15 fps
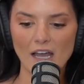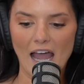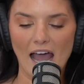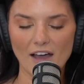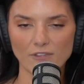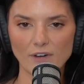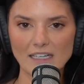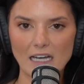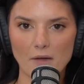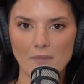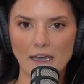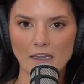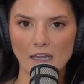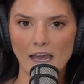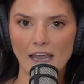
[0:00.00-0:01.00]
halfway down
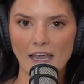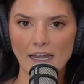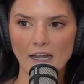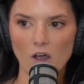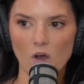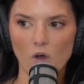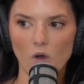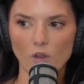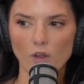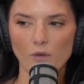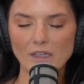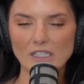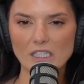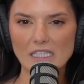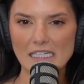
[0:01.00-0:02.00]
my leg, although
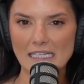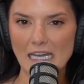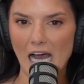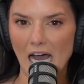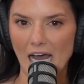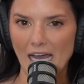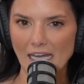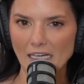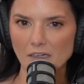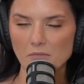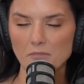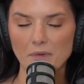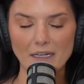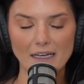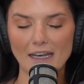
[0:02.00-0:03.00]
it's not.
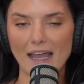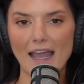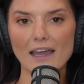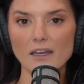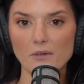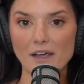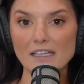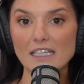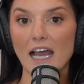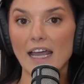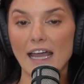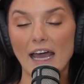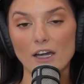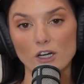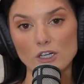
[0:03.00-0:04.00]
But anyways, I
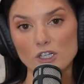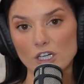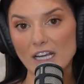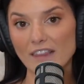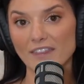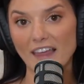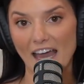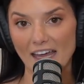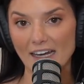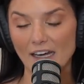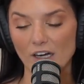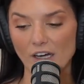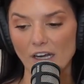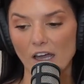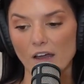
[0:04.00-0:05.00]
had her treat that
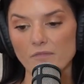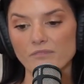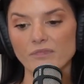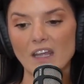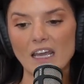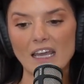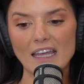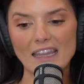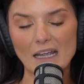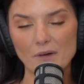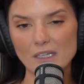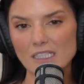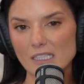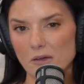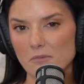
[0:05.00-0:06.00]
area. There
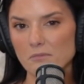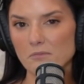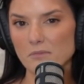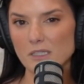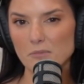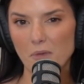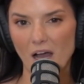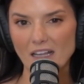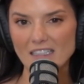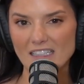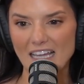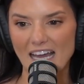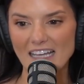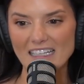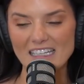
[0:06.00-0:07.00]
were some spots
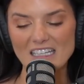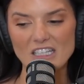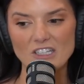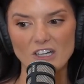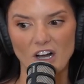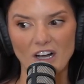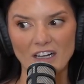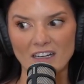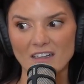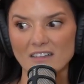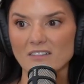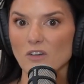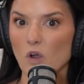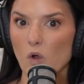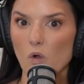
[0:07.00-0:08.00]
that
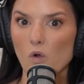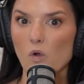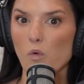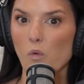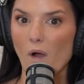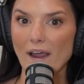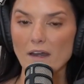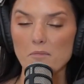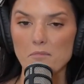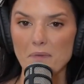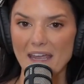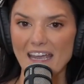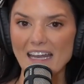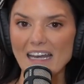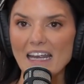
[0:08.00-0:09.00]
stung quite a
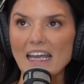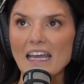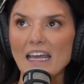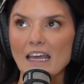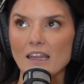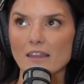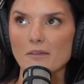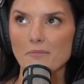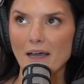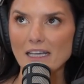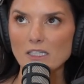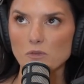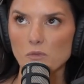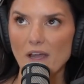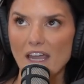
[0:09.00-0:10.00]
bit. The
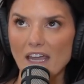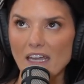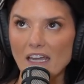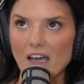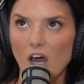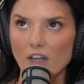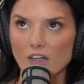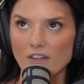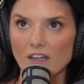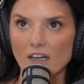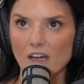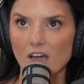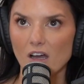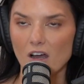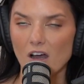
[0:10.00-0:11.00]
best way, other than
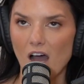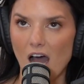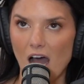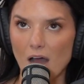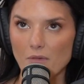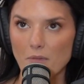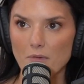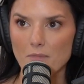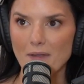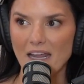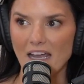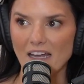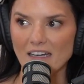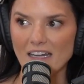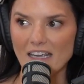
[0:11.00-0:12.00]
a hot rubber
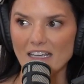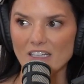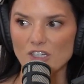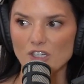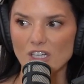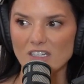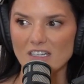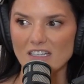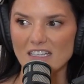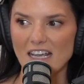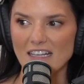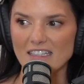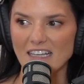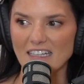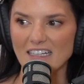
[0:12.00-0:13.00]
band, is just to
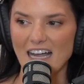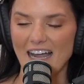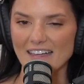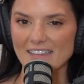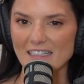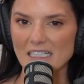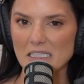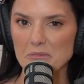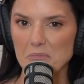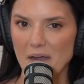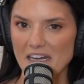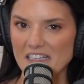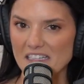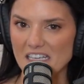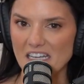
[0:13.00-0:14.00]
say it's like kind of
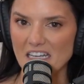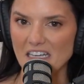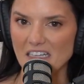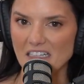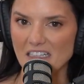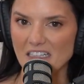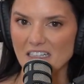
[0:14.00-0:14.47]
spicy.